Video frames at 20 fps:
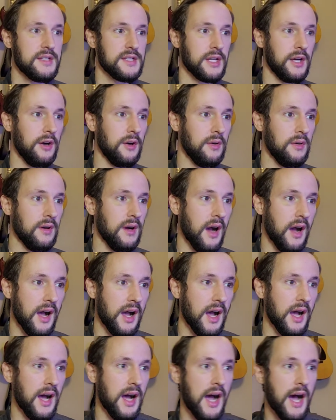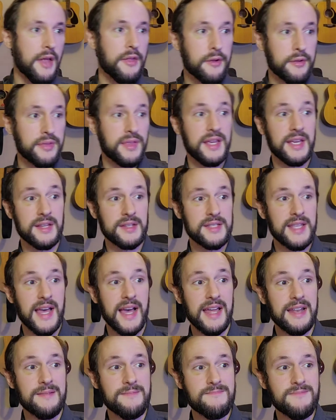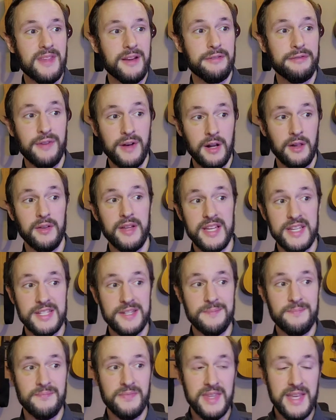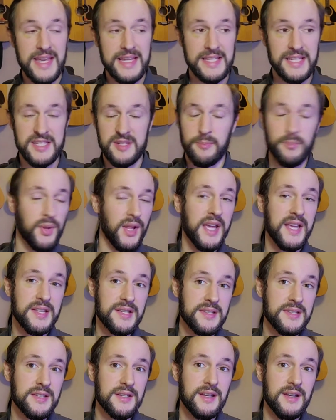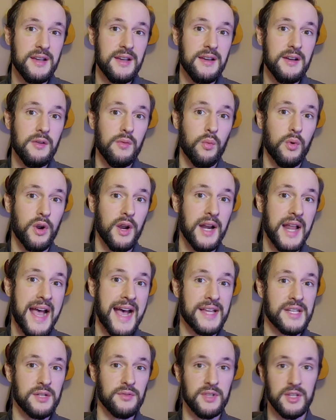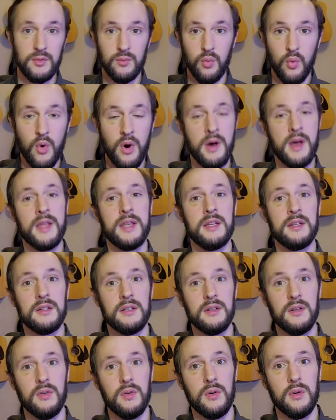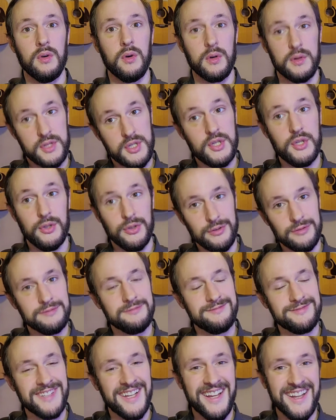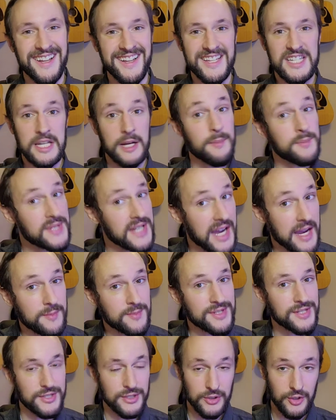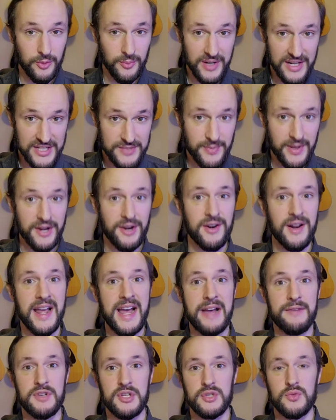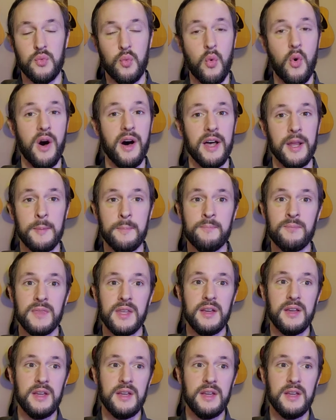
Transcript: So other things that a funnel is it's a place where it has only one or two, sometimes two, but it's better to have just one